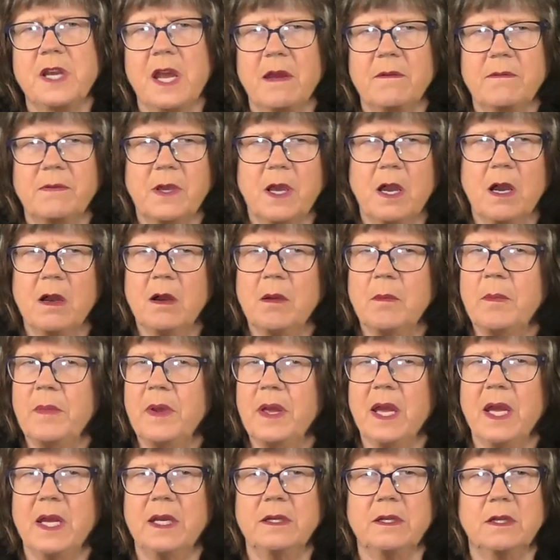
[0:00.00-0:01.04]
have come
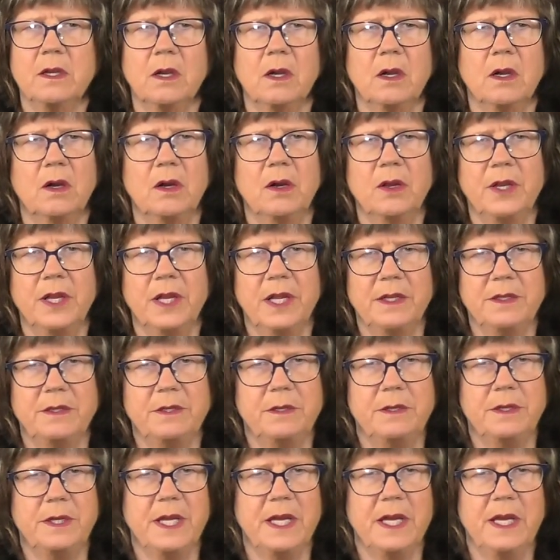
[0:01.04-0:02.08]
and gone, and
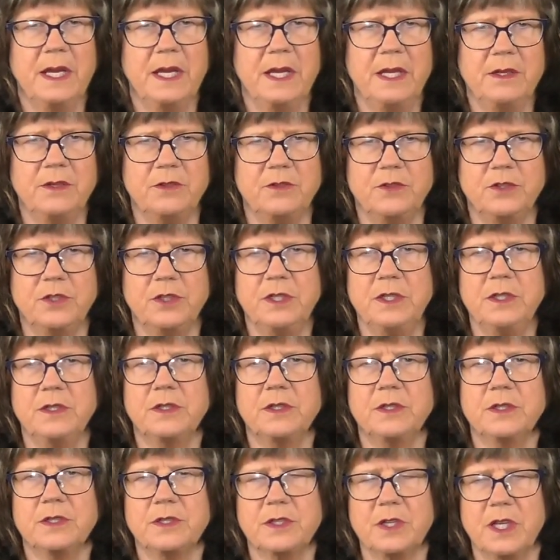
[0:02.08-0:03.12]
today
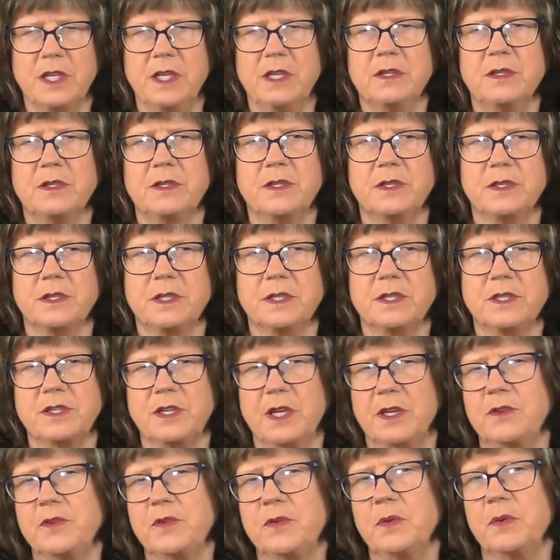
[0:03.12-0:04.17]
Jesus is the
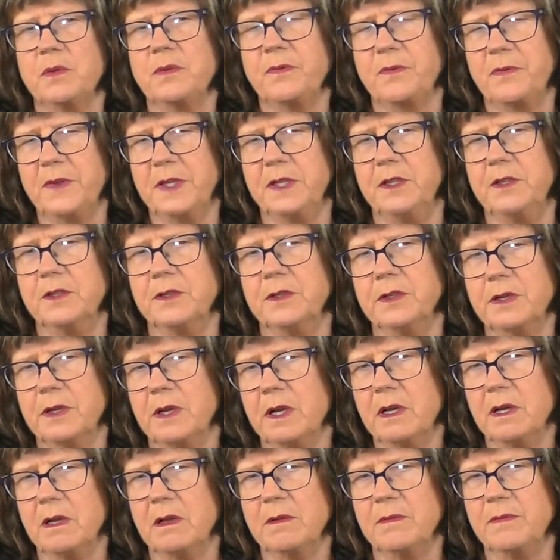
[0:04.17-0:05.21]
central figure
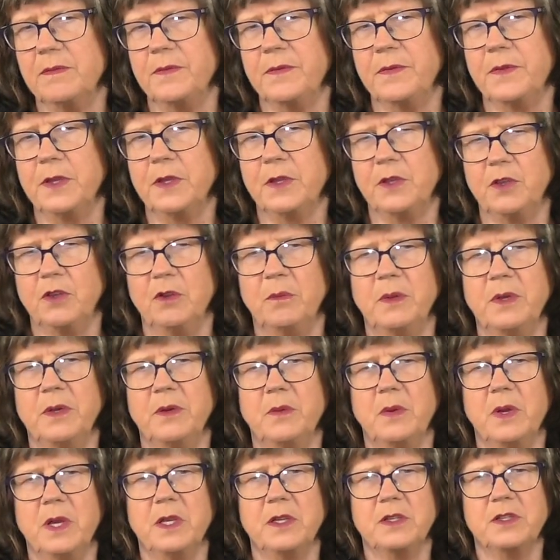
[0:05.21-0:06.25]
of the human
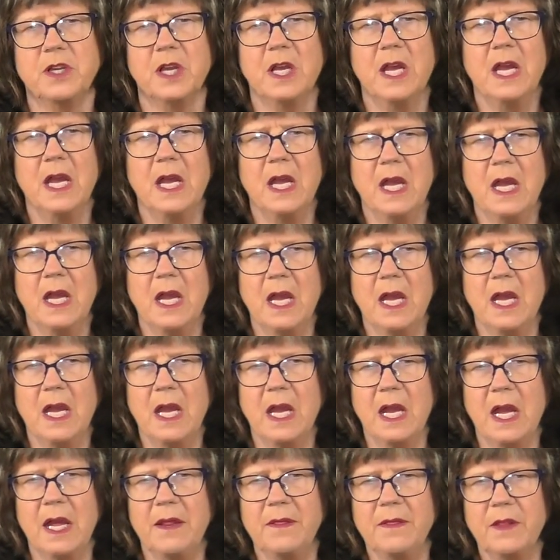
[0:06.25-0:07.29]
race
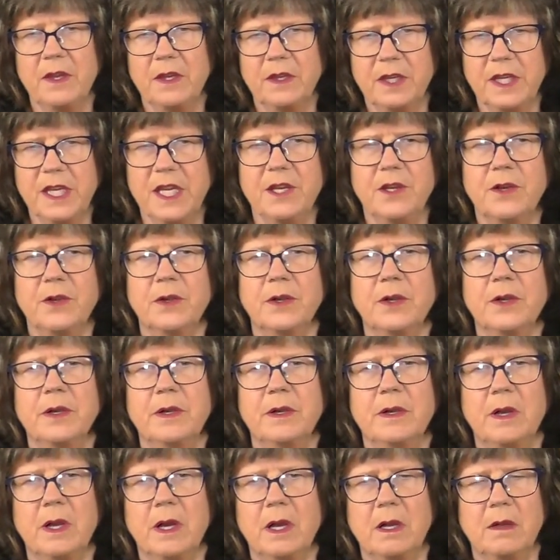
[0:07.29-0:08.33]
and the leader
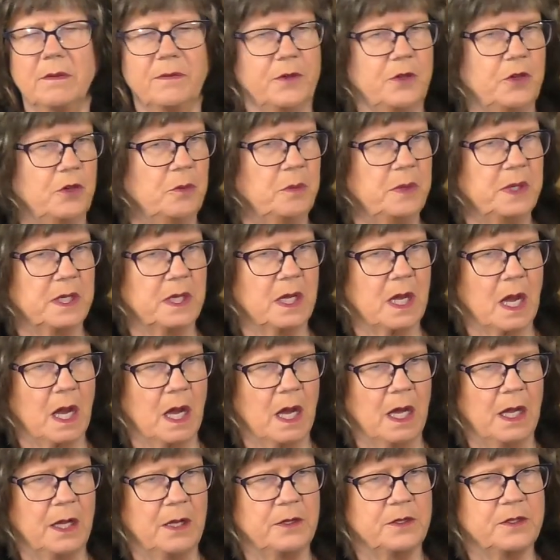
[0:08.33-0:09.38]
of
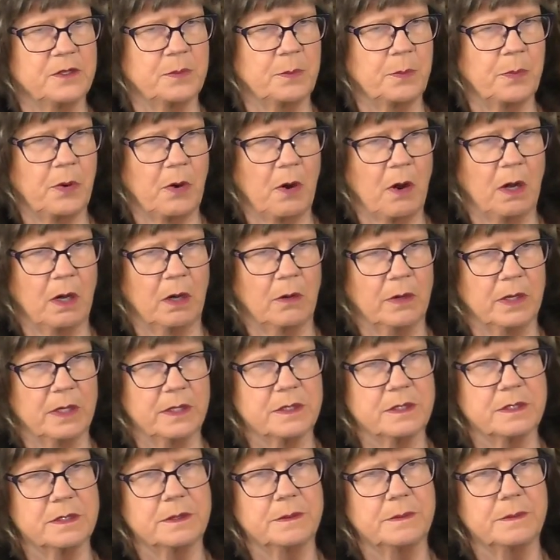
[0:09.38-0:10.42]
humankind's progress.